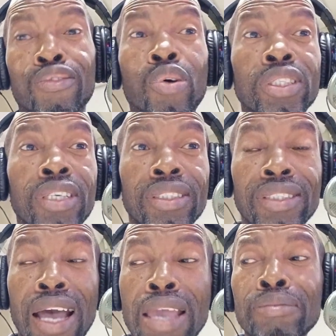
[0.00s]
for in the
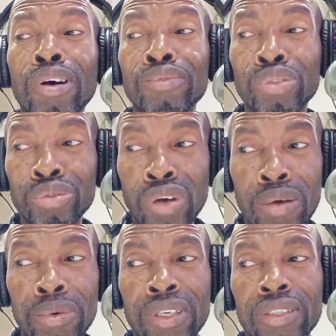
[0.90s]
time of
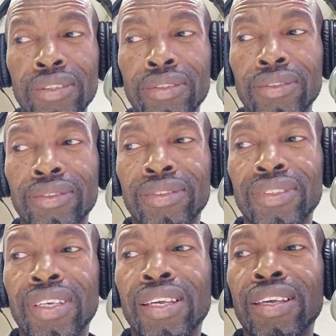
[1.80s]
trouble,
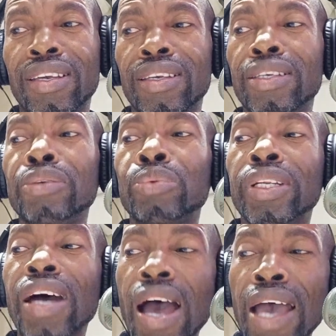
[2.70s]
he
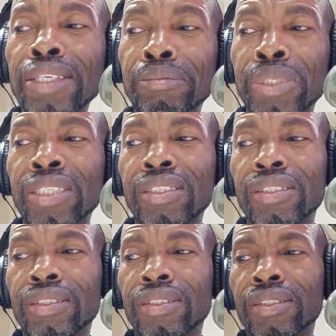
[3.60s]
would hide me
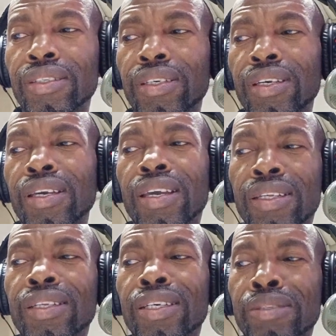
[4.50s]

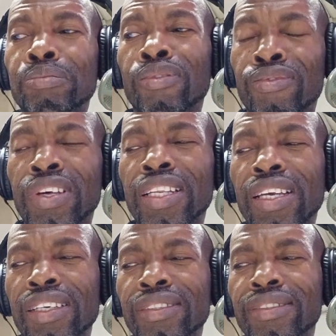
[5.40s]
in his
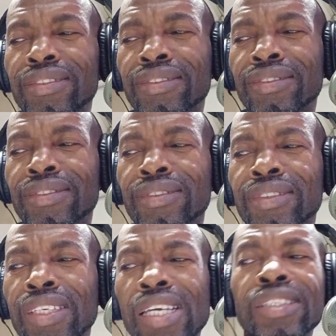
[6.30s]
pavilion.
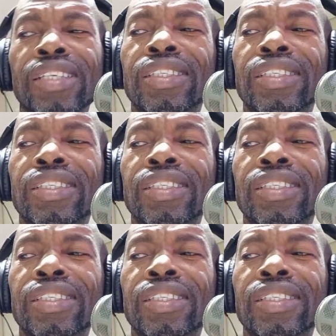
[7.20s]
In the